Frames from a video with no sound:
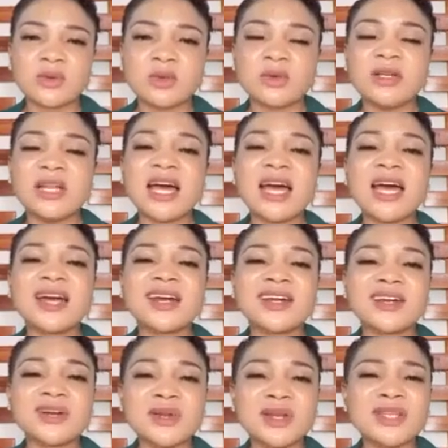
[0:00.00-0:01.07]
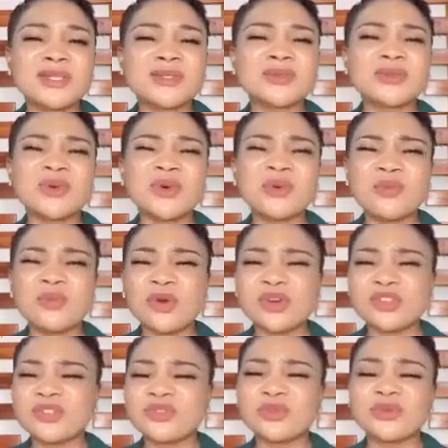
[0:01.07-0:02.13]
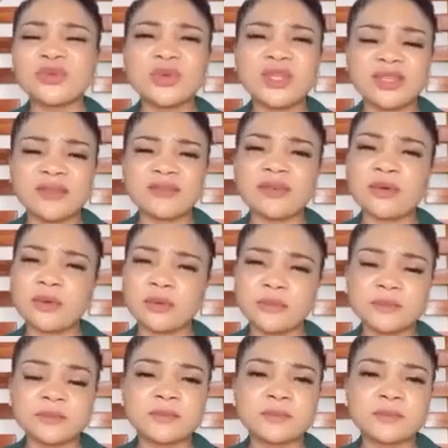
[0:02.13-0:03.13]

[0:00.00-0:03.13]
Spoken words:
will agree so much to do evil.